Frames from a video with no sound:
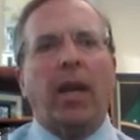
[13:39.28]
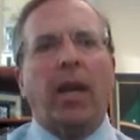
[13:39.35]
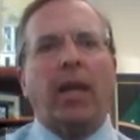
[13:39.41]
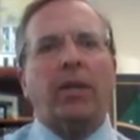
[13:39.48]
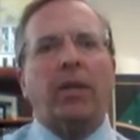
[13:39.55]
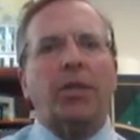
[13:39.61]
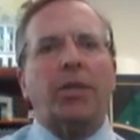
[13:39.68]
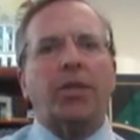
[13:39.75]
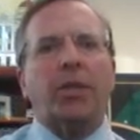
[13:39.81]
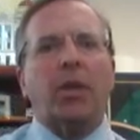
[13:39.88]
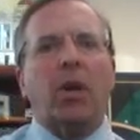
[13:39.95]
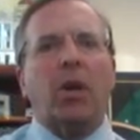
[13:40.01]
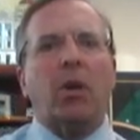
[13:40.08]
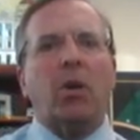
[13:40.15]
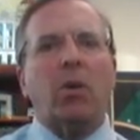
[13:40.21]
And
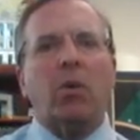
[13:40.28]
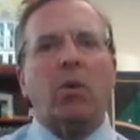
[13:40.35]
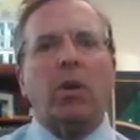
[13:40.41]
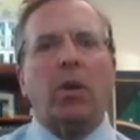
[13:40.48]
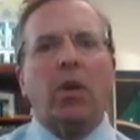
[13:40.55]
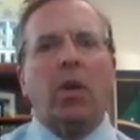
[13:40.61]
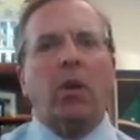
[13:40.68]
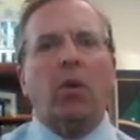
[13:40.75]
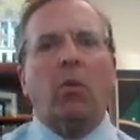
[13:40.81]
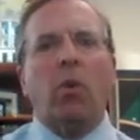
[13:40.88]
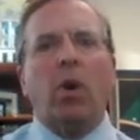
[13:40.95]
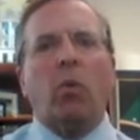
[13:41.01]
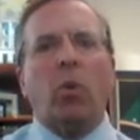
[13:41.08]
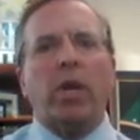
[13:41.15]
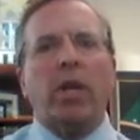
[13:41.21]
so
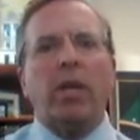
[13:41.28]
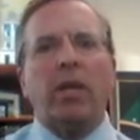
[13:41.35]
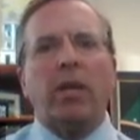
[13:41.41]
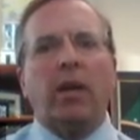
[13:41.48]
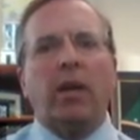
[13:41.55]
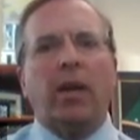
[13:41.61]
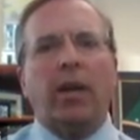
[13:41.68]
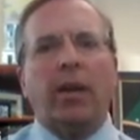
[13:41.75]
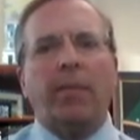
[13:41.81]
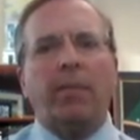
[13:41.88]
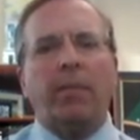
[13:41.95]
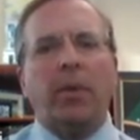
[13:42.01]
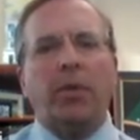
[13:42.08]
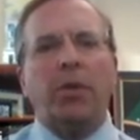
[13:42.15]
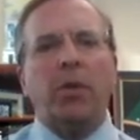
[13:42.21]
what we
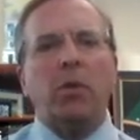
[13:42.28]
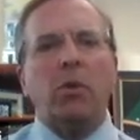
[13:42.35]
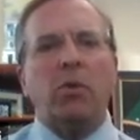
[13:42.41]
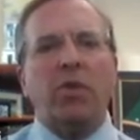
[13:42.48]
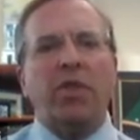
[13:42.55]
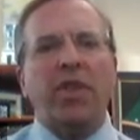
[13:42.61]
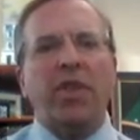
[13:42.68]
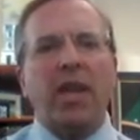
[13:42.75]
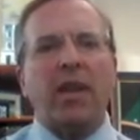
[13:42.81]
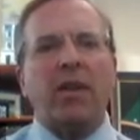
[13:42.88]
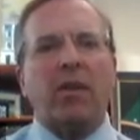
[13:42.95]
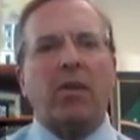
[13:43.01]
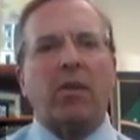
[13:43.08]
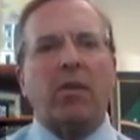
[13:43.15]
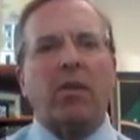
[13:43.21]
um, do
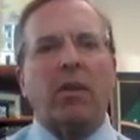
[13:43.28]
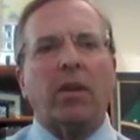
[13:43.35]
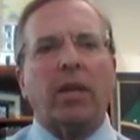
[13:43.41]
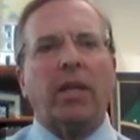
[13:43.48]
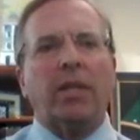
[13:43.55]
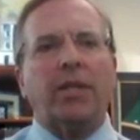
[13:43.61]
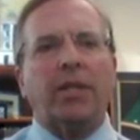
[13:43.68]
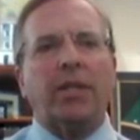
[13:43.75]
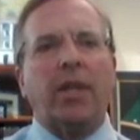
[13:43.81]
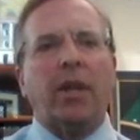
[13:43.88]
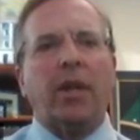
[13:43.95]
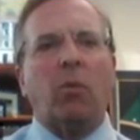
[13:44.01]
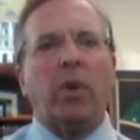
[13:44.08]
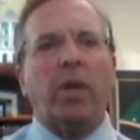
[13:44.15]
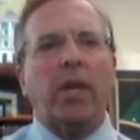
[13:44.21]
there is is
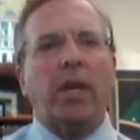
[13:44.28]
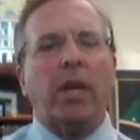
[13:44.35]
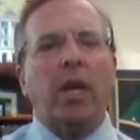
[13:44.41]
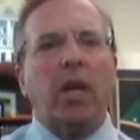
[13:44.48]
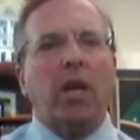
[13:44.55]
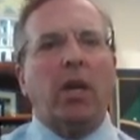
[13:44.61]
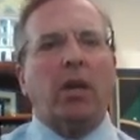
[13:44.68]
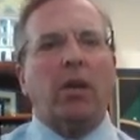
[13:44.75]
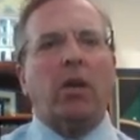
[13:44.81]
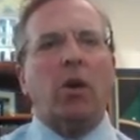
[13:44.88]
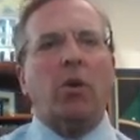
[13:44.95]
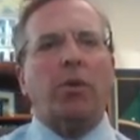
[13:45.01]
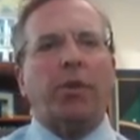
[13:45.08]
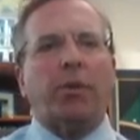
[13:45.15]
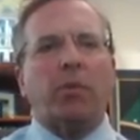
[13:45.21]
that we
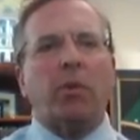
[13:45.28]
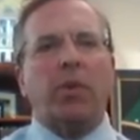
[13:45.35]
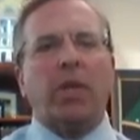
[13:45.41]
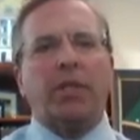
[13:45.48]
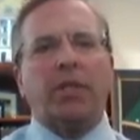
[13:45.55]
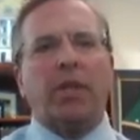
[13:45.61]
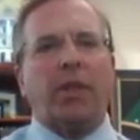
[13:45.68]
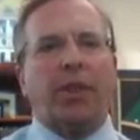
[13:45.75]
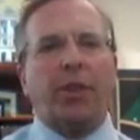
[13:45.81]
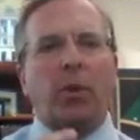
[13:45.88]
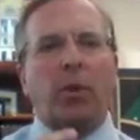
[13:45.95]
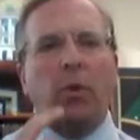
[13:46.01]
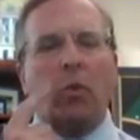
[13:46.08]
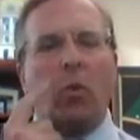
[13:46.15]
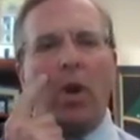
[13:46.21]
go through that's the
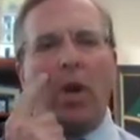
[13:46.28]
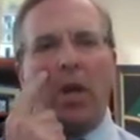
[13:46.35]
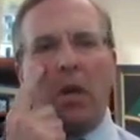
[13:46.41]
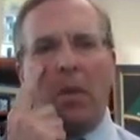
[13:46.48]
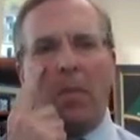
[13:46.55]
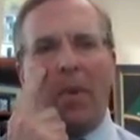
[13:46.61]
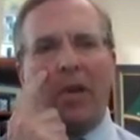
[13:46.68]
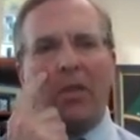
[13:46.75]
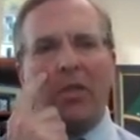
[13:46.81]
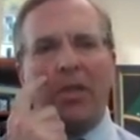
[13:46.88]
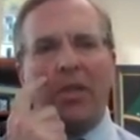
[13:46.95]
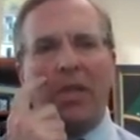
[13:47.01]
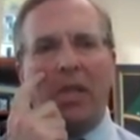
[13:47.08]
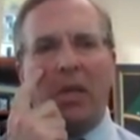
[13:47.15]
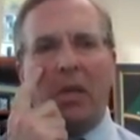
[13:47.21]
third one
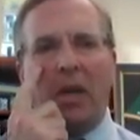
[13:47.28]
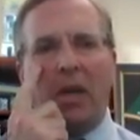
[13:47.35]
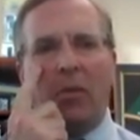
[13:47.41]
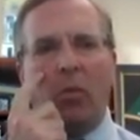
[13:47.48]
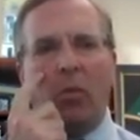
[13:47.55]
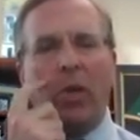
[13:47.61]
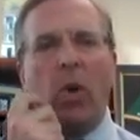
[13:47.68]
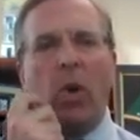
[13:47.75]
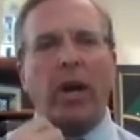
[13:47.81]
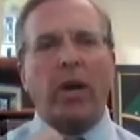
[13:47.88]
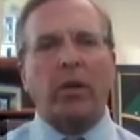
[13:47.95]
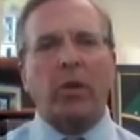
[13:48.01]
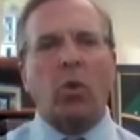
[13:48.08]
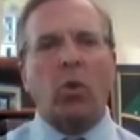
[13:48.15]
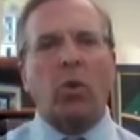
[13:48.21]
amongst the uh, required